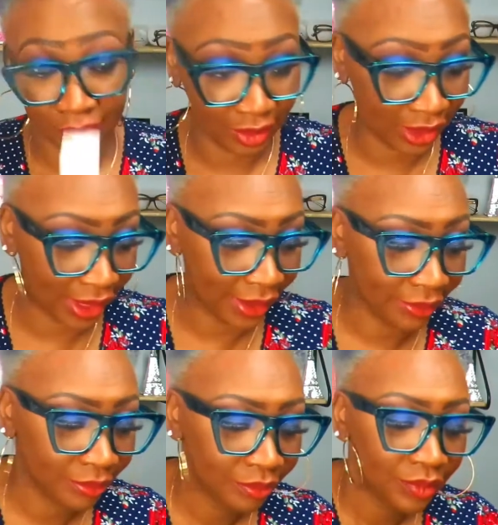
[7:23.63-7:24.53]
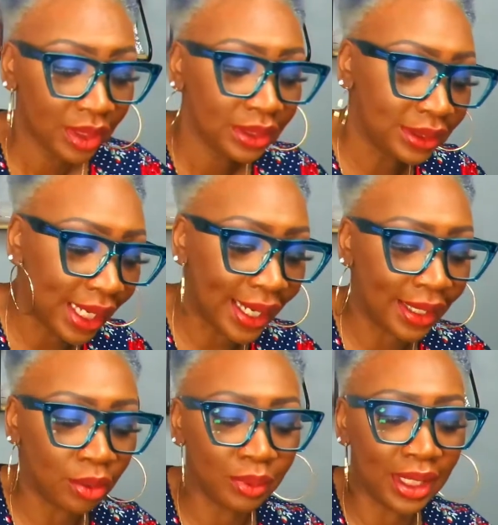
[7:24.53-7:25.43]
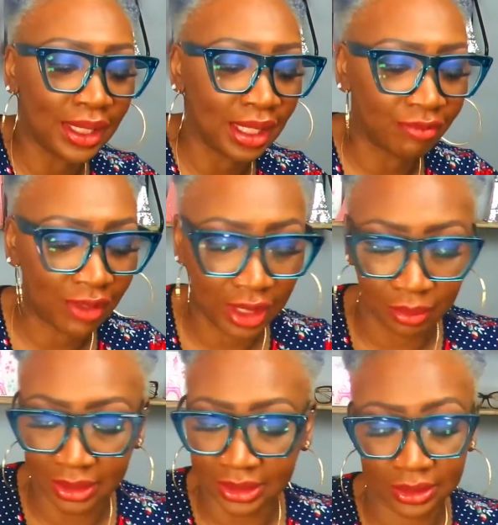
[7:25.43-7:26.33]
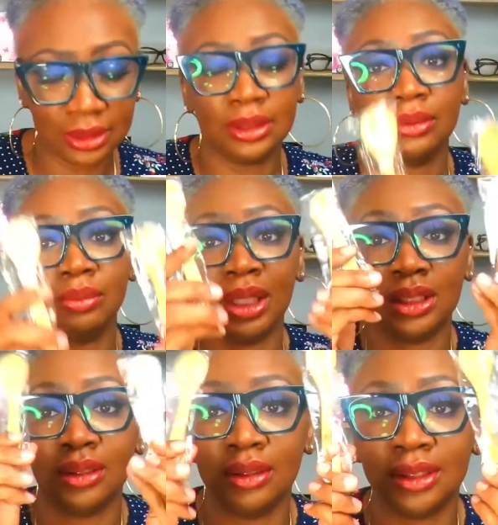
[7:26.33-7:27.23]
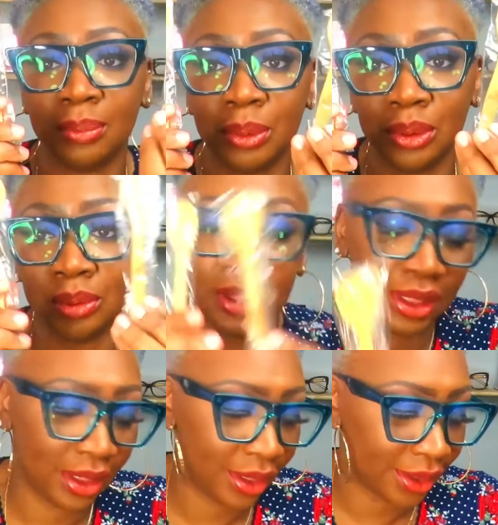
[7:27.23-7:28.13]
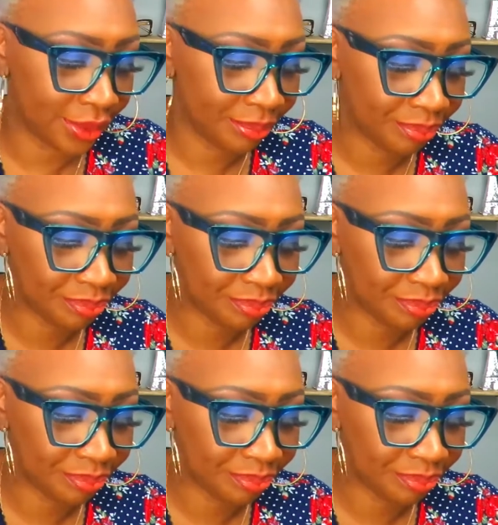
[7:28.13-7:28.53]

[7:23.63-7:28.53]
Okay? Now we got our famous, we got a little spoon here.